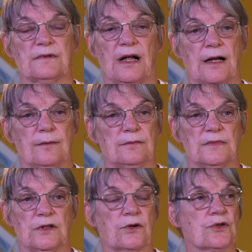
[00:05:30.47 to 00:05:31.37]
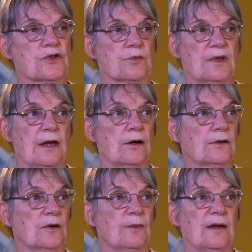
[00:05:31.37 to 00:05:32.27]
long-term care,
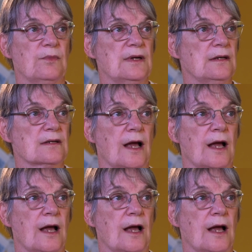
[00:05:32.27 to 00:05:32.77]
there may be